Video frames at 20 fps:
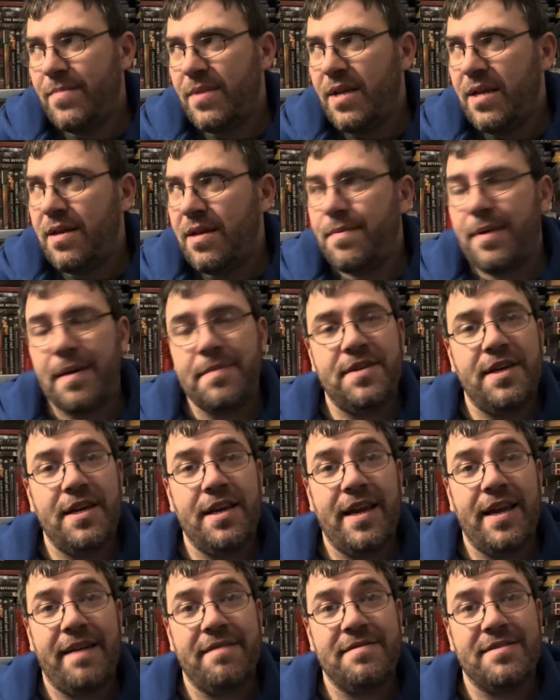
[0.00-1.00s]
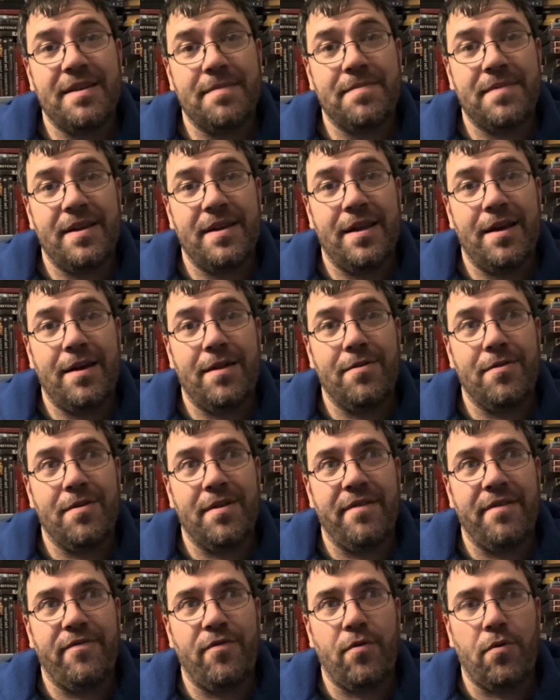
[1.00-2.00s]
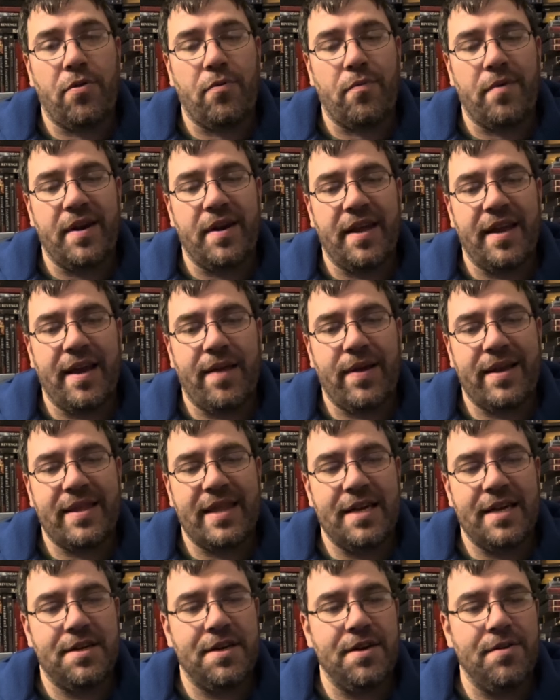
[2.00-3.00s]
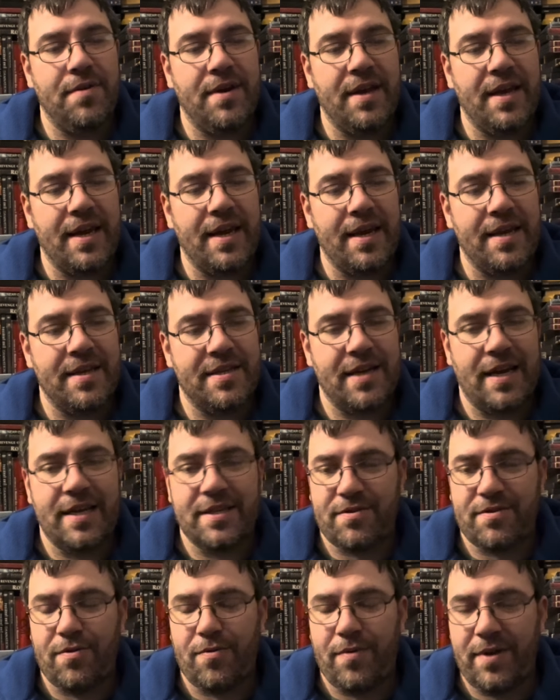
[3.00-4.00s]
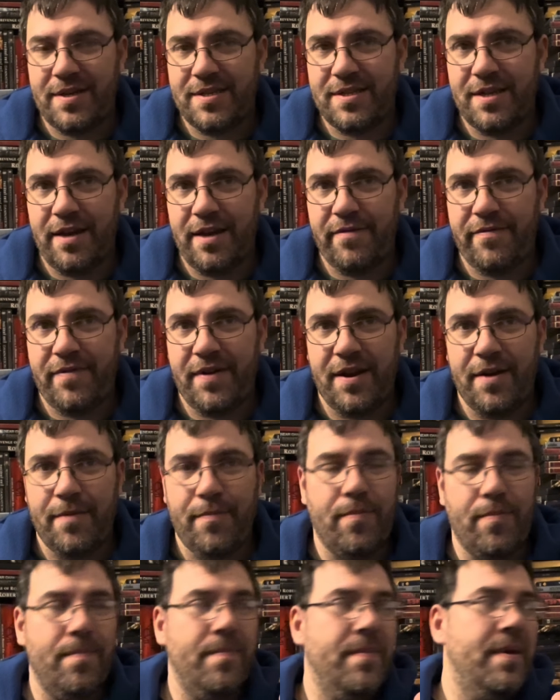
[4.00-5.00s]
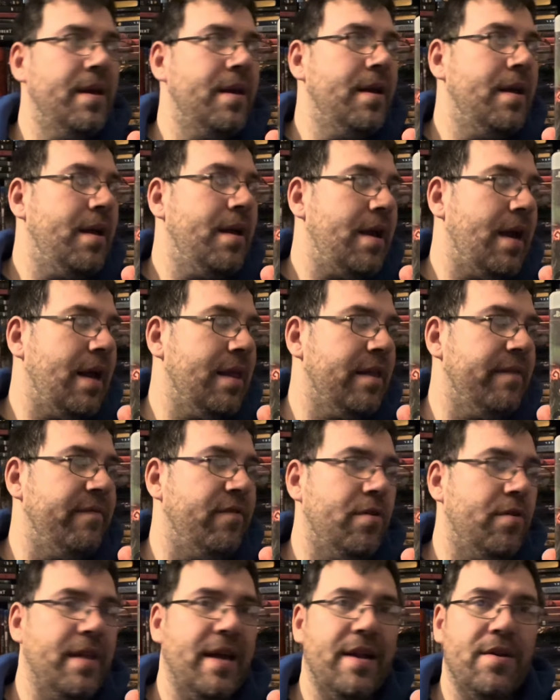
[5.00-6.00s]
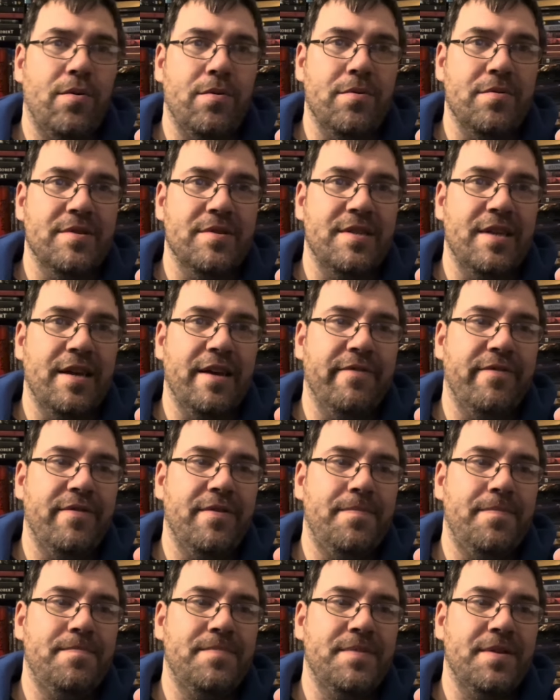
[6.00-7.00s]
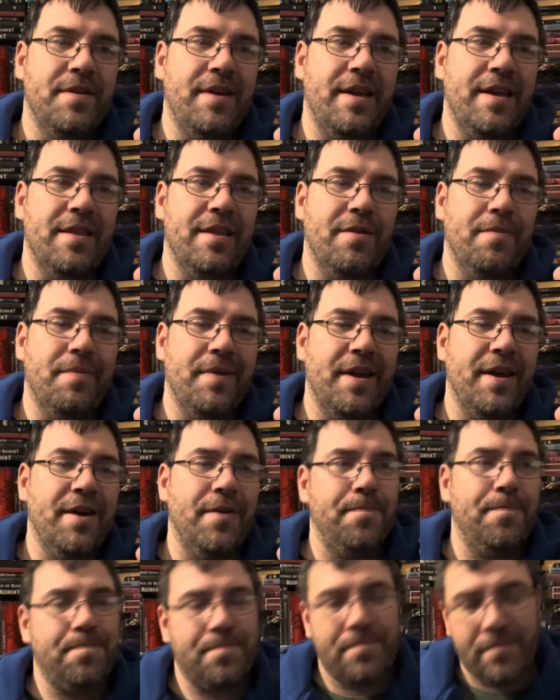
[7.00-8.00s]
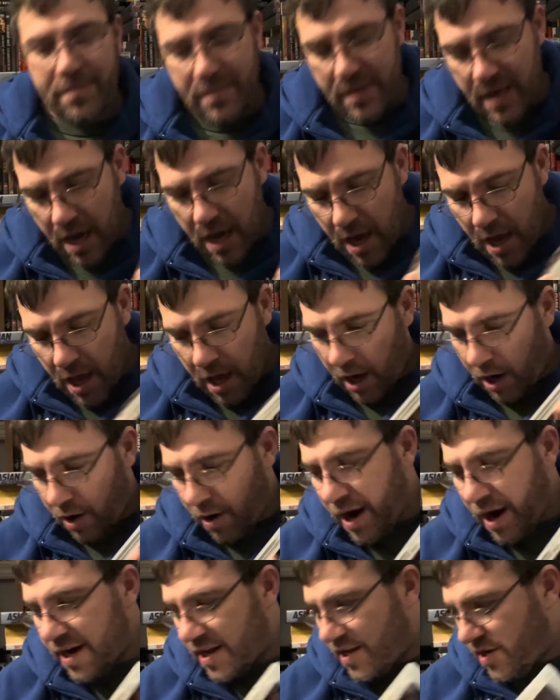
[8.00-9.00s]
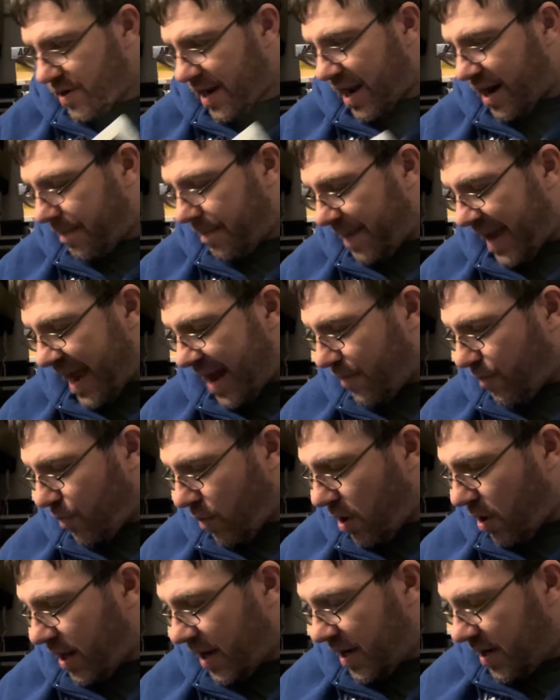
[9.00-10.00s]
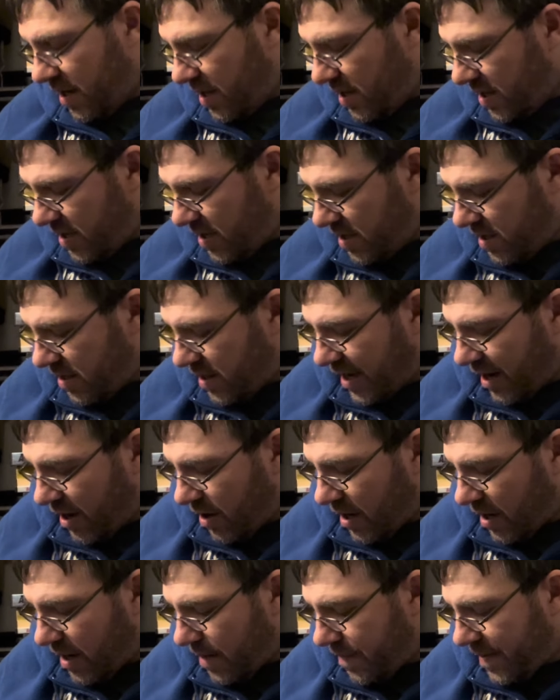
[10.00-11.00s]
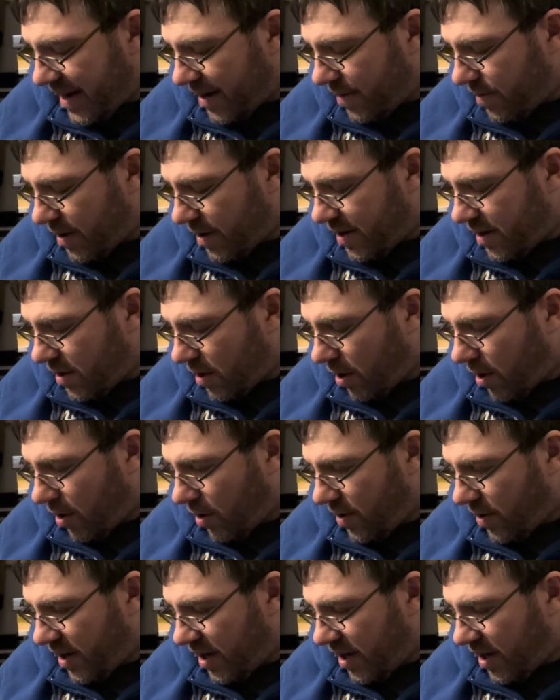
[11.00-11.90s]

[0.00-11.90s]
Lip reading: sometimes you need to have something other than a full 3D. I like that 2D side-scrolling stuff. I love all that older stuff. So yeah, there we go. All right, so not a bad run there. Not a bad run at all,